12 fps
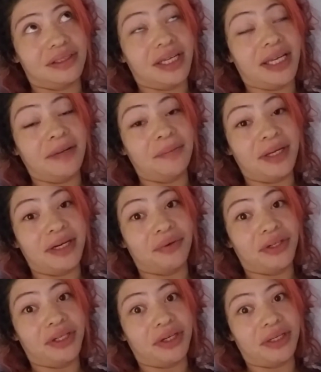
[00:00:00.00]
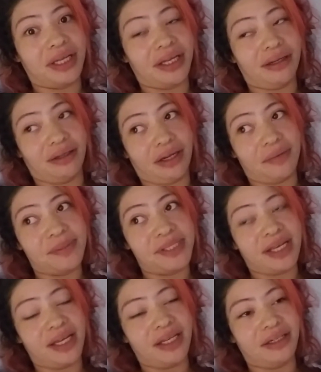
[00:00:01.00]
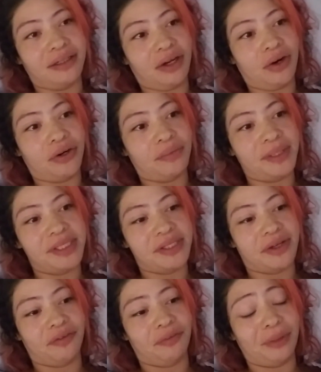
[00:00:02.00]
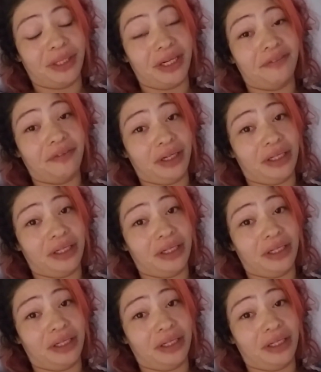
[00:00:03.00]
I keep getting really, upset and hard on myself, but I